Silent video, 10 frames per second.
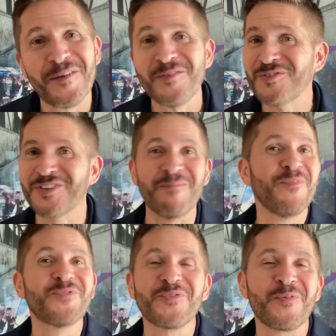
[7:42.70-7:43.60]
Some
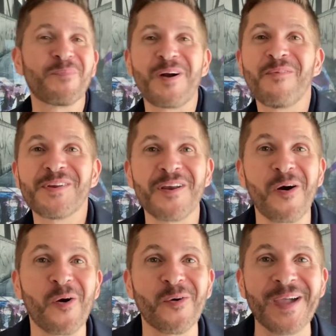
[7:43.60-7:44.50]
of you probably are
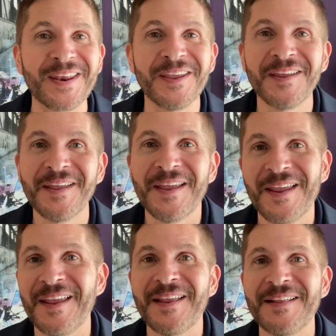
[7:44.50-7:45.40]
already
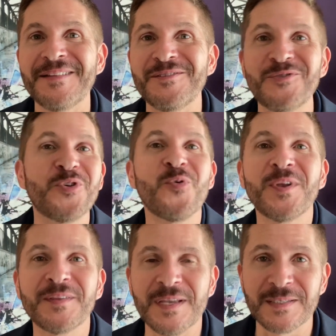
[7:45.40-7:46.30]

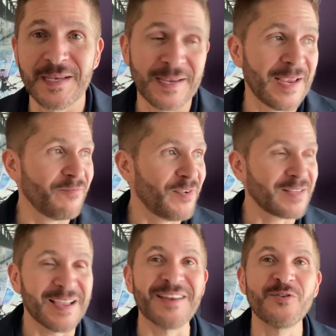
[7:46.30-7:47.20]
doing this. In
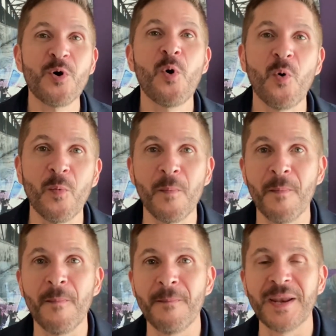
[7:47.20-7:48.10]
fact, I know
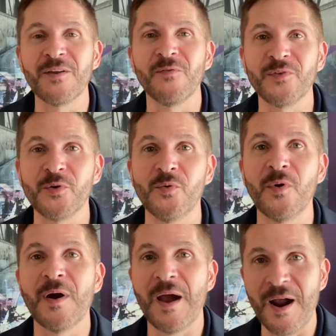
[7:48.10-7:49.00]
many of
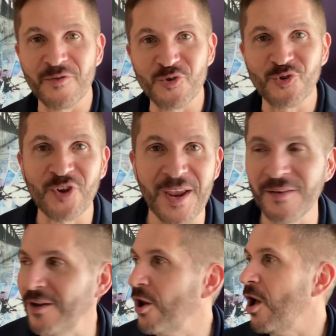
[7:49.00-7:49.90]
you
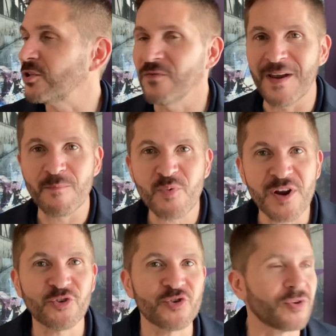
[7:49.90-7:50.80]
understand the laws of
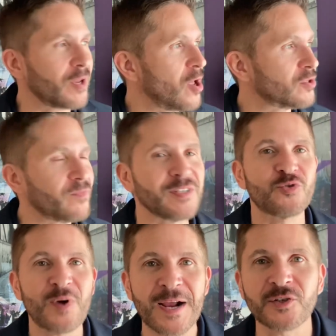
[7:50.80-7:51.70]
vibration, the laws of
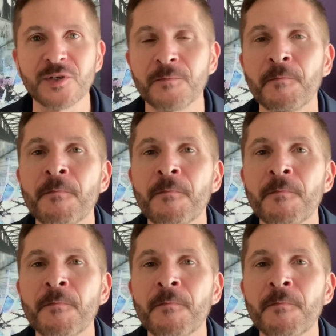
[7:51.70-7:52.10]
attraction,